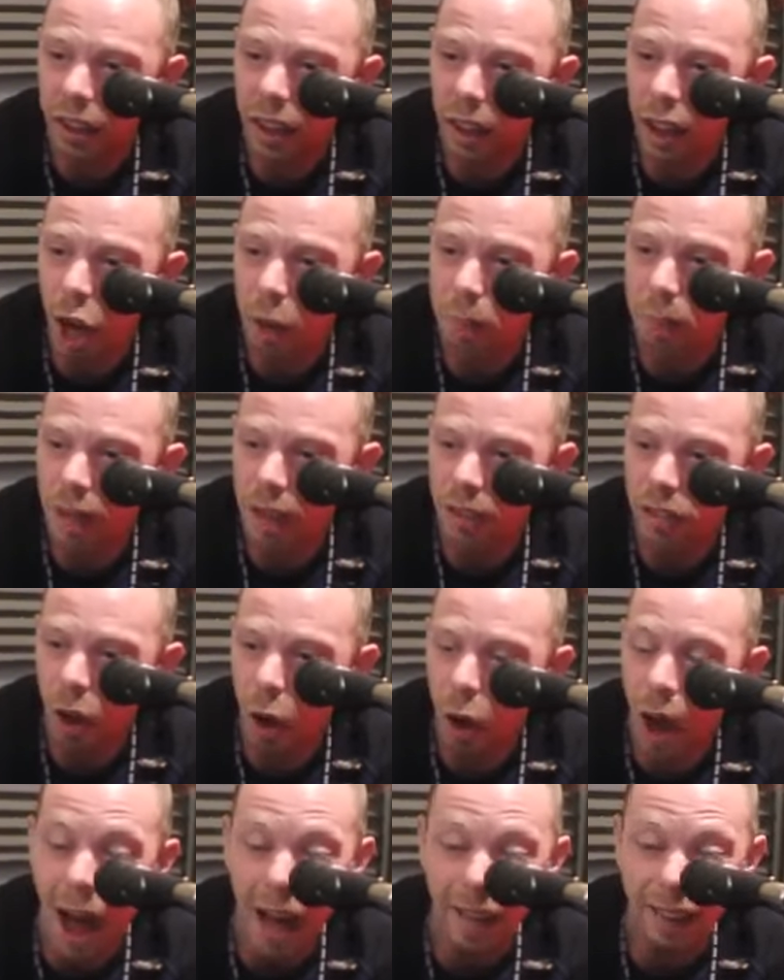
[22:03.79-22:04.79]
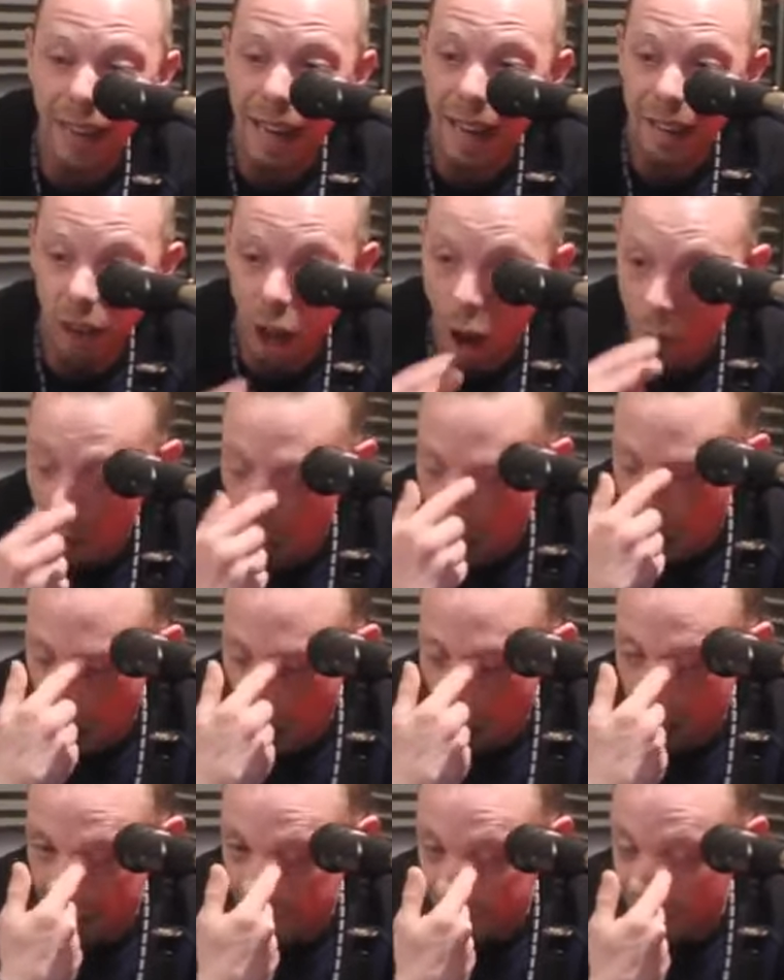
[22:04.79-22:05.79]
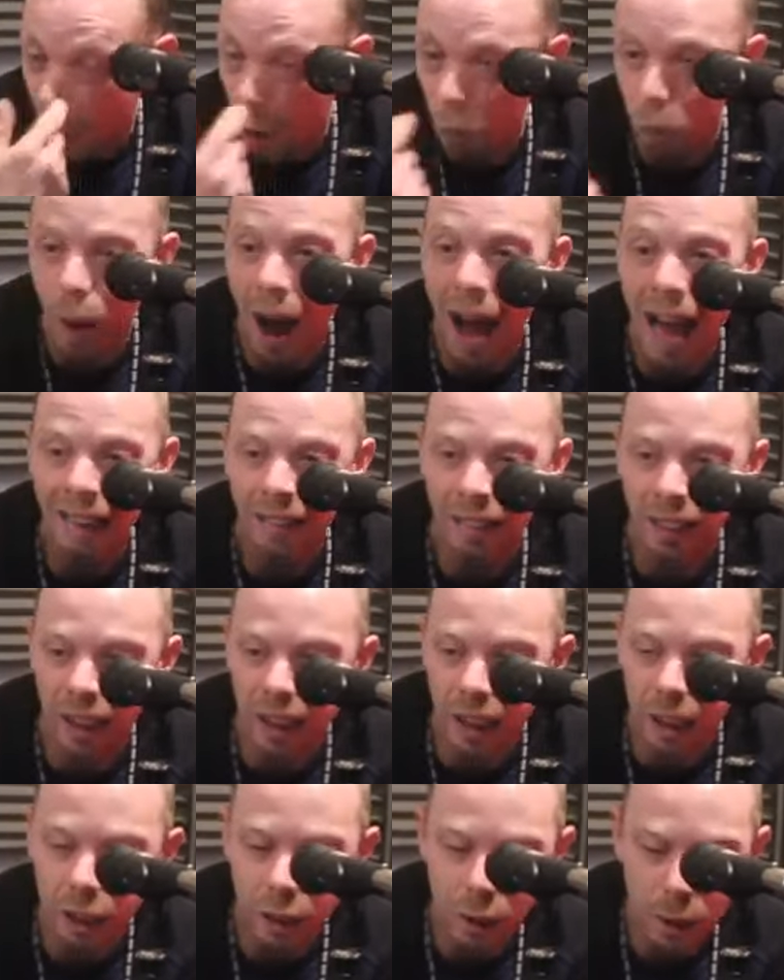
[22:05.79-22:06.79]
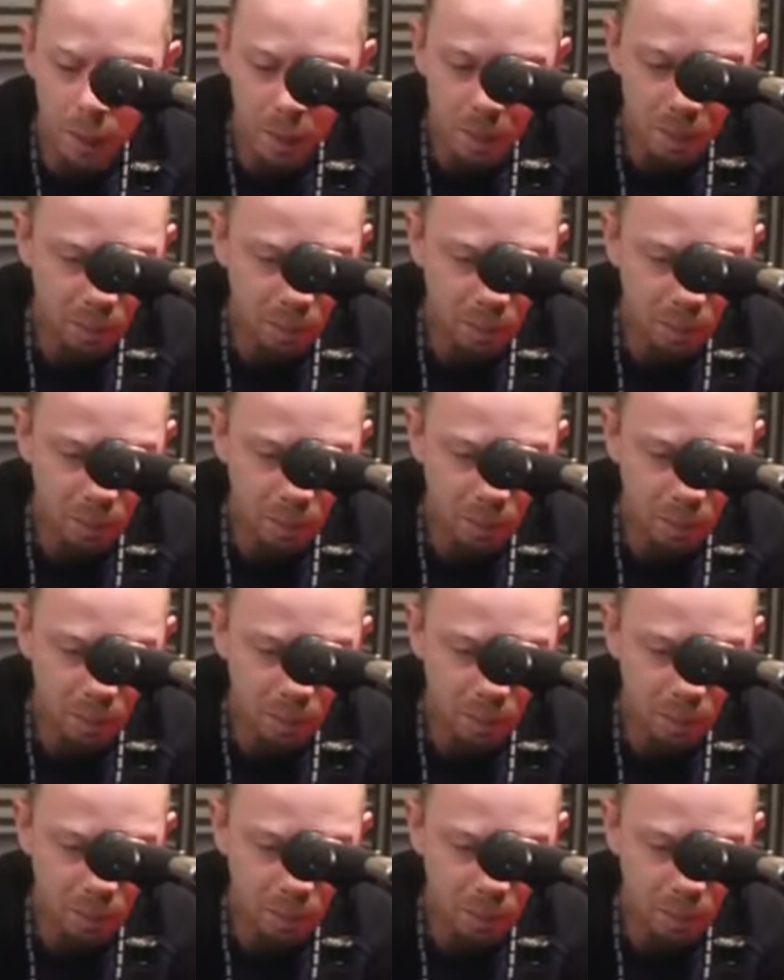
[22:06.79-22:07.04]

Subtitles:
You get me? So, and there's other artists like YT,